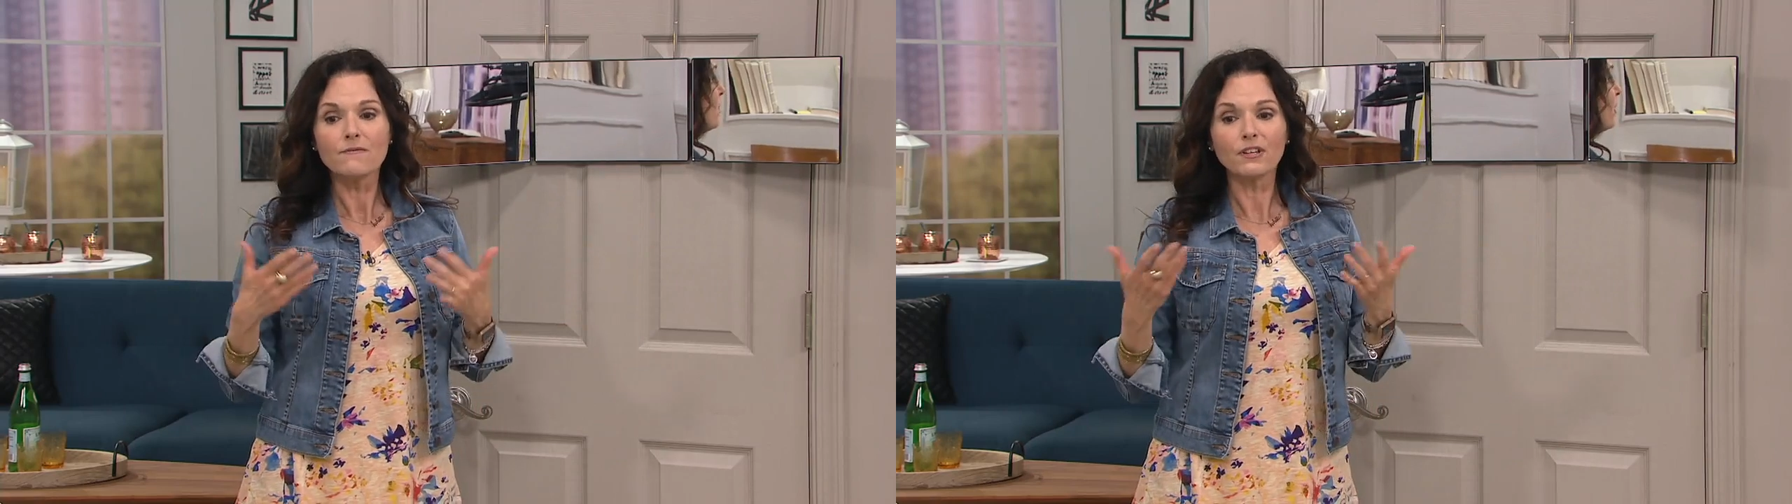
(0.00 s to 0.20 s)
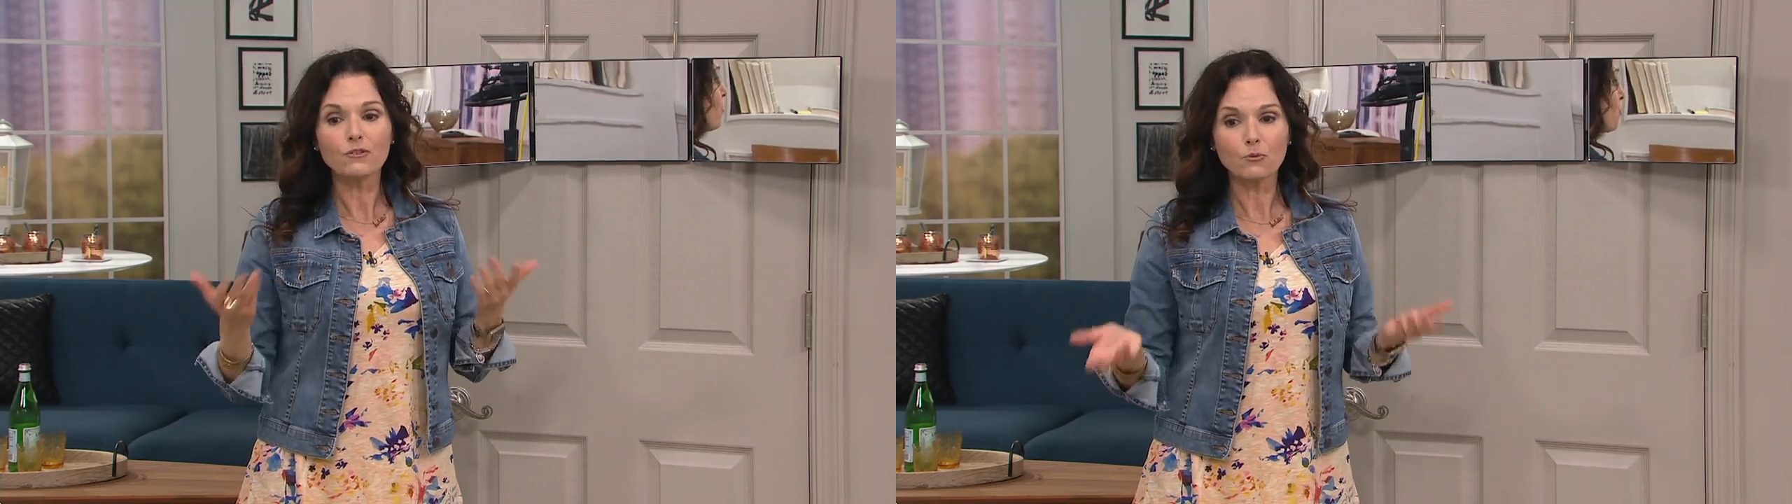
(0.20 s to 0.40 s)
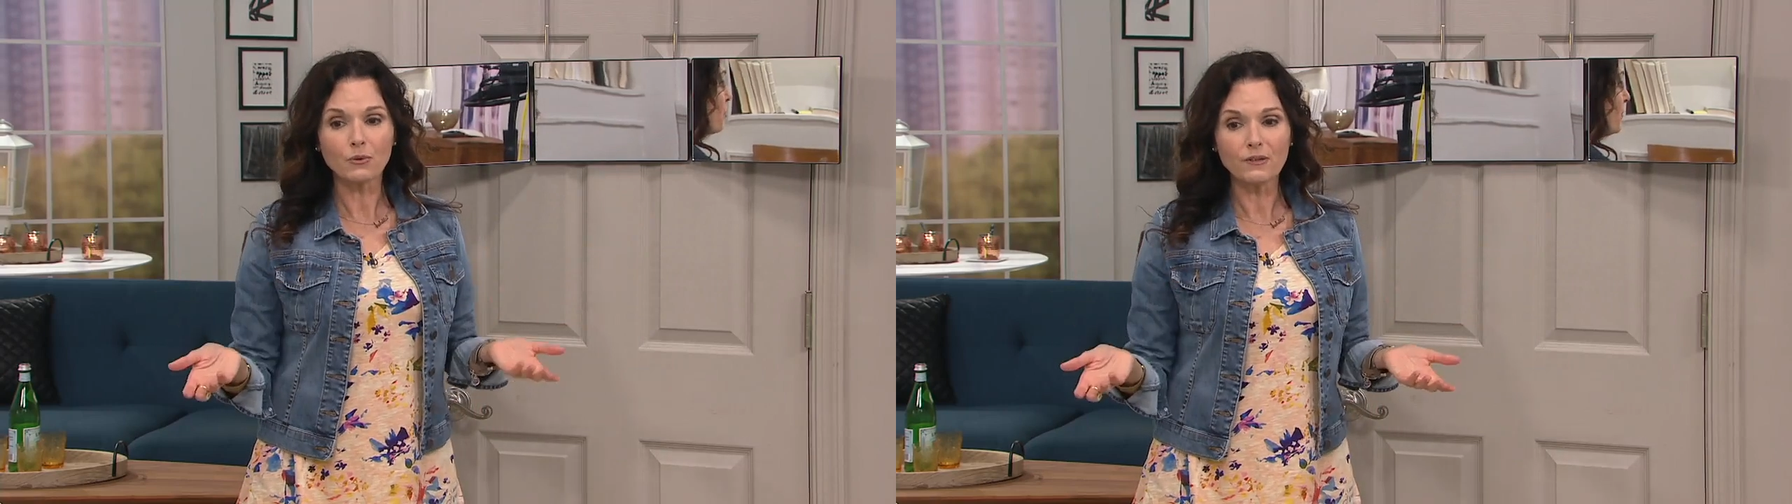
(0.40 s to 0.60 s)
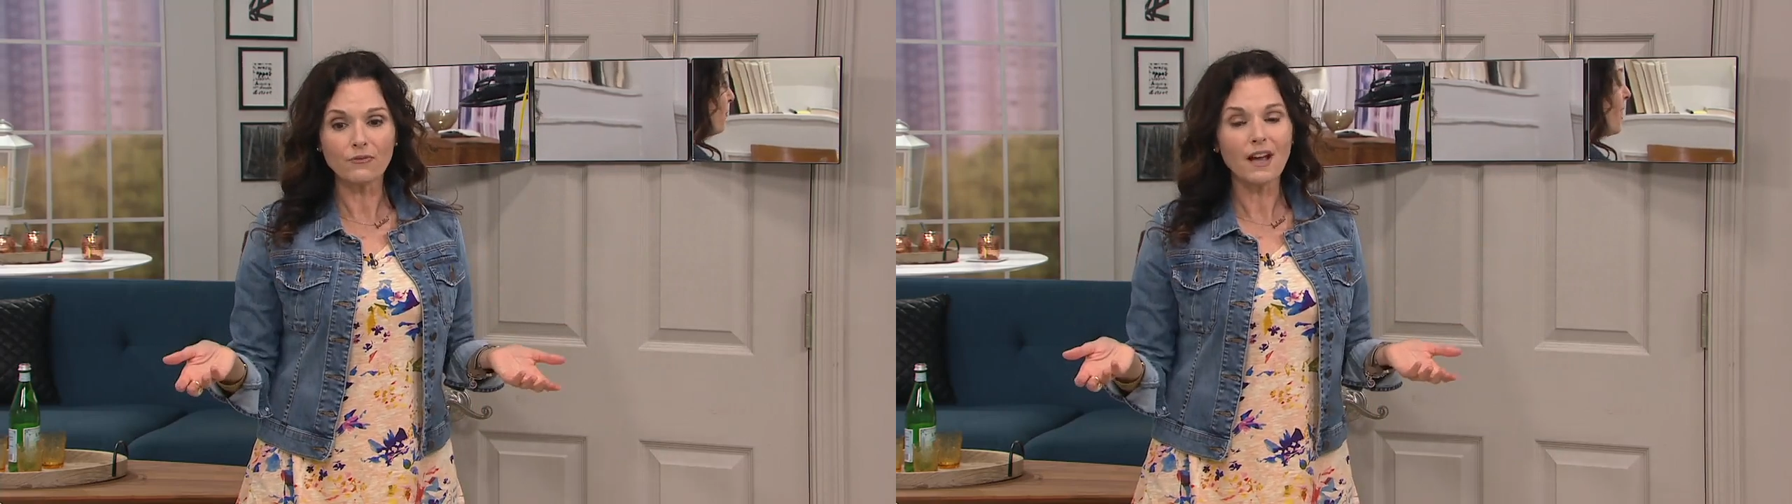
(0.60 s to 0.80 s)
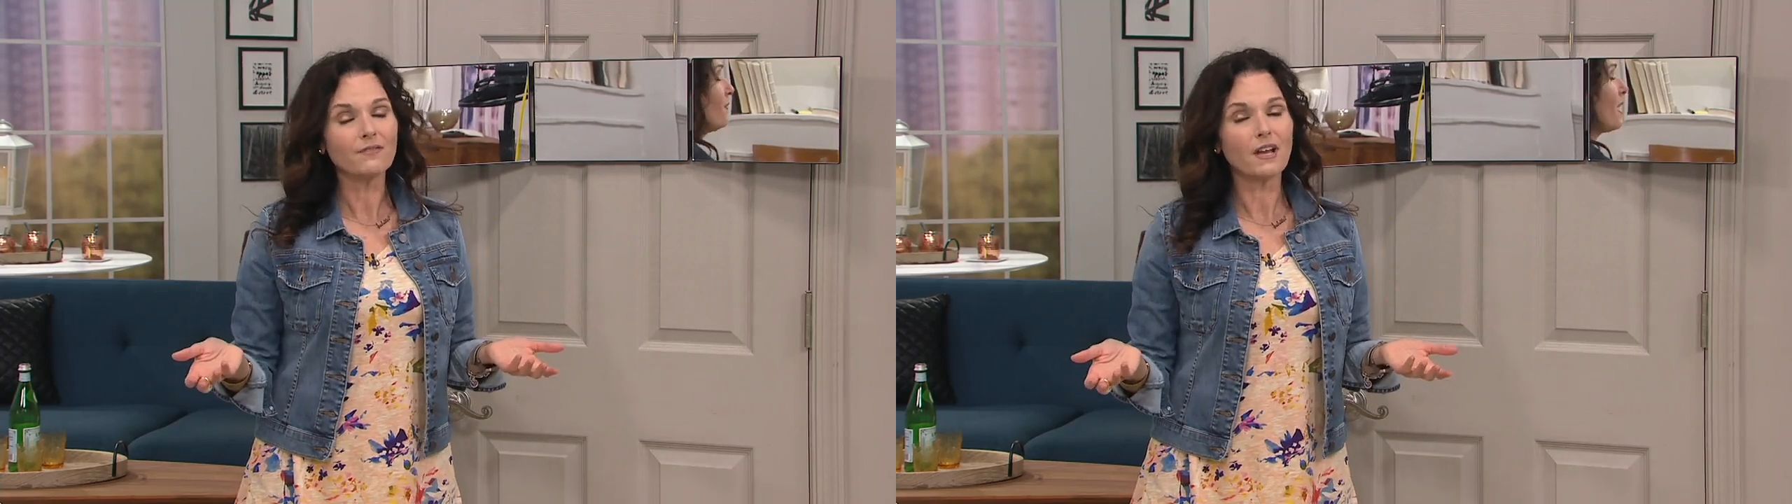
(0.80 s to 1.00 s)

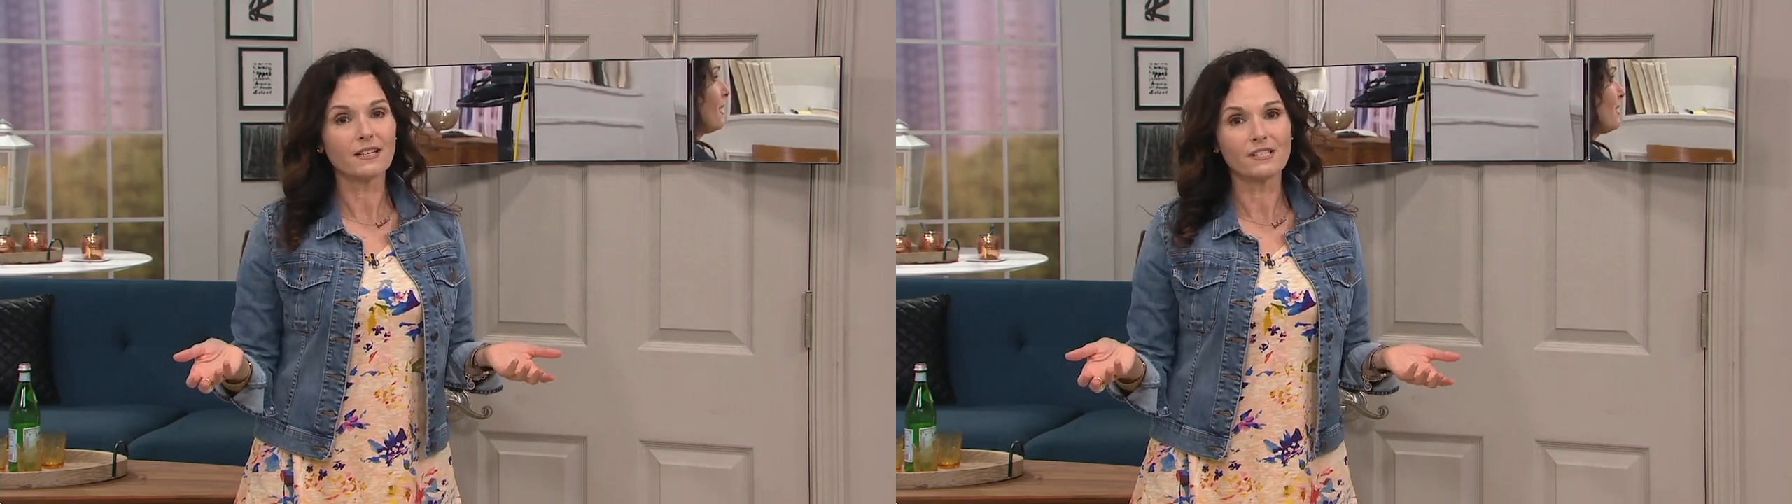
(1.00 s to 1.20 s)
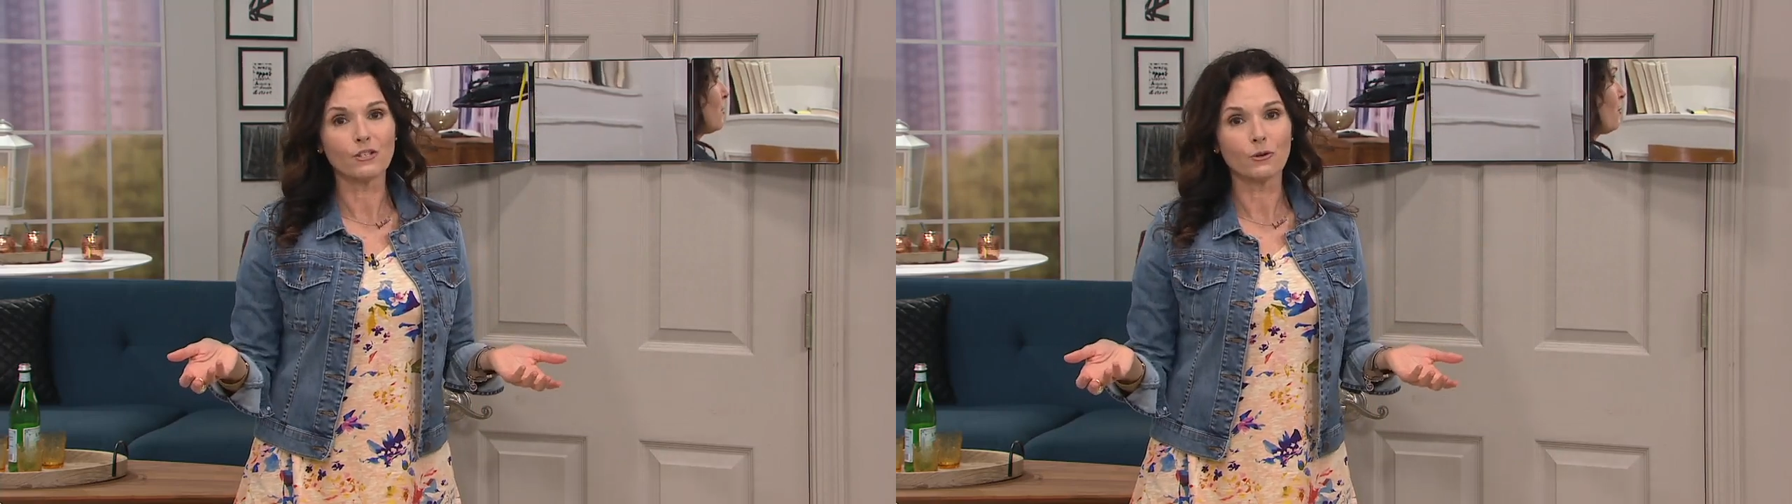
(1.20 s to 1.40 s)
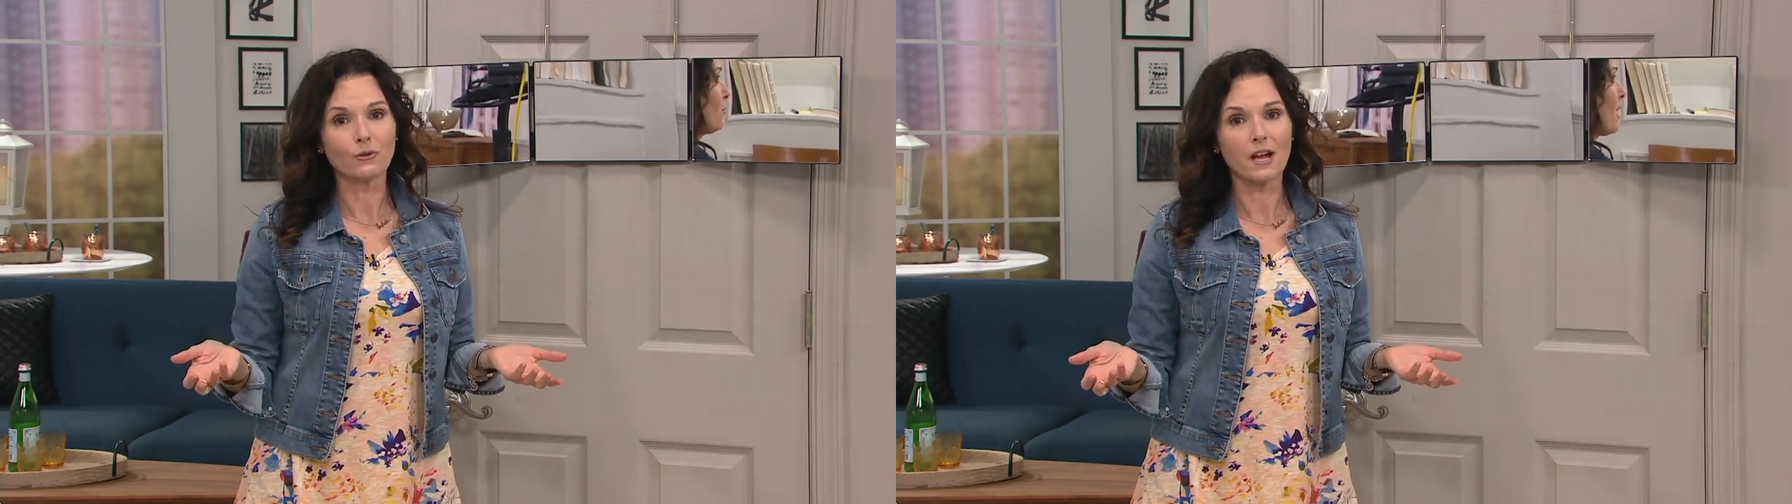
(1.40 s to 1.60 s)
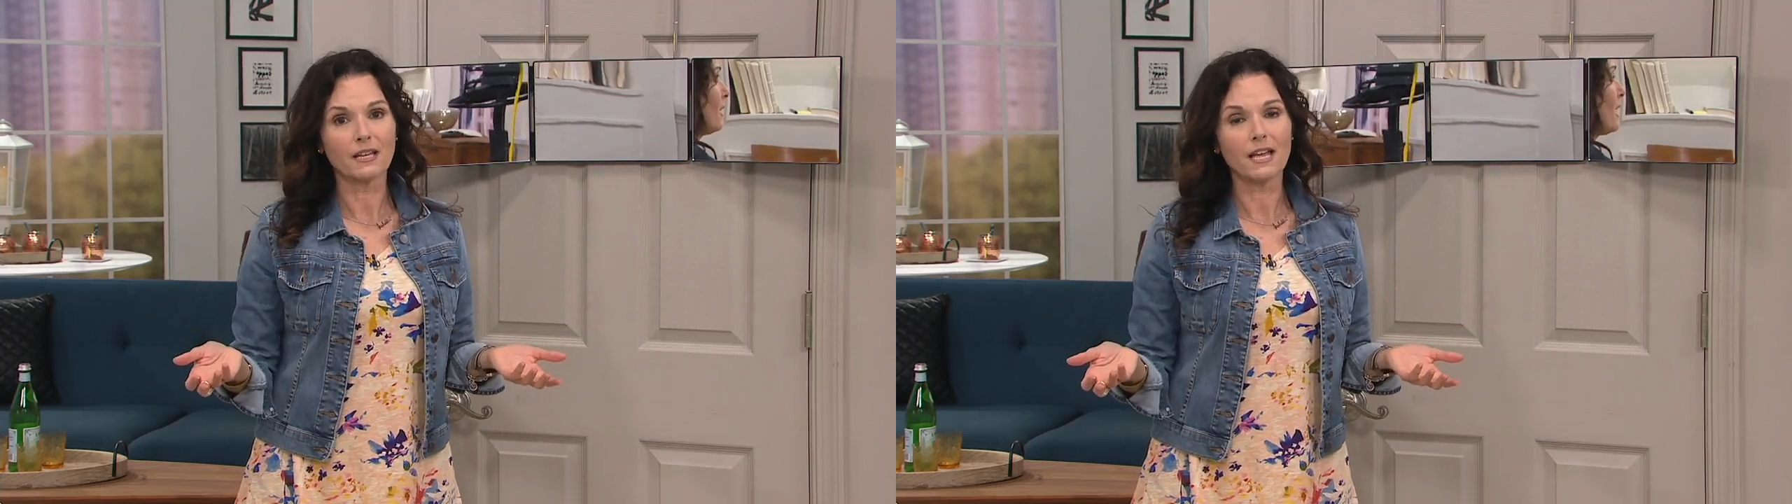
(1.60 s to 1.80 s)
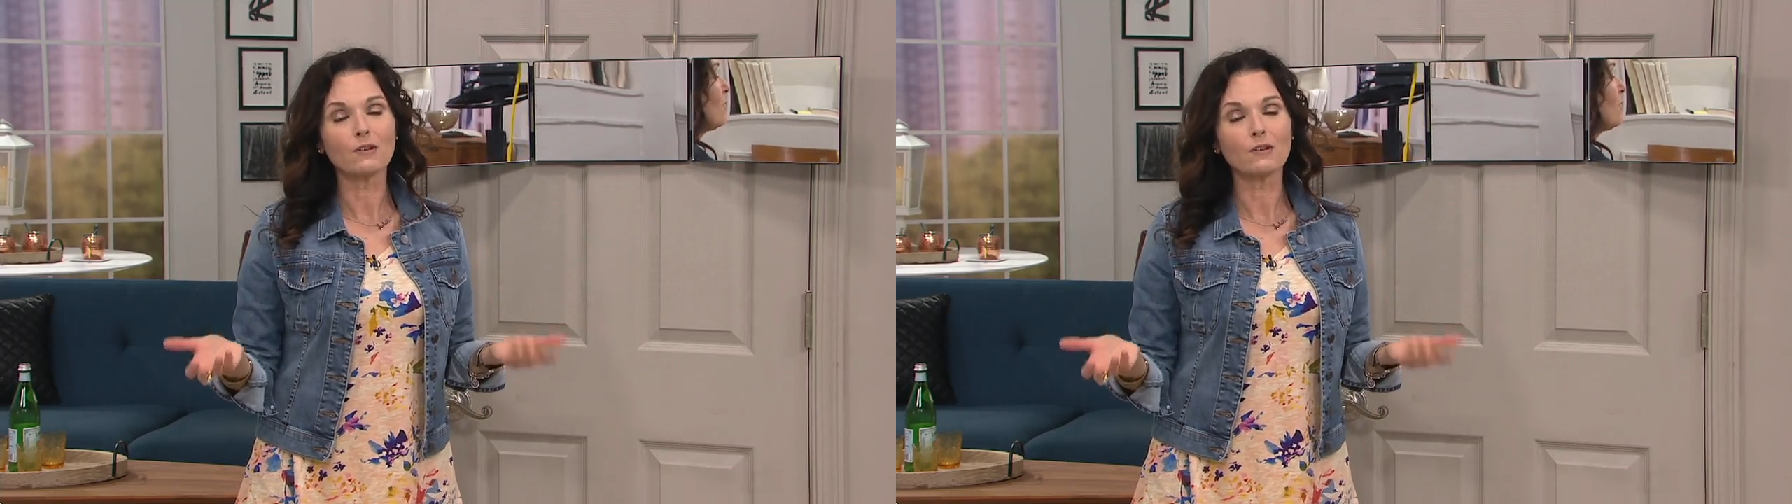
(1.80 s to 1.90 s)
V35909.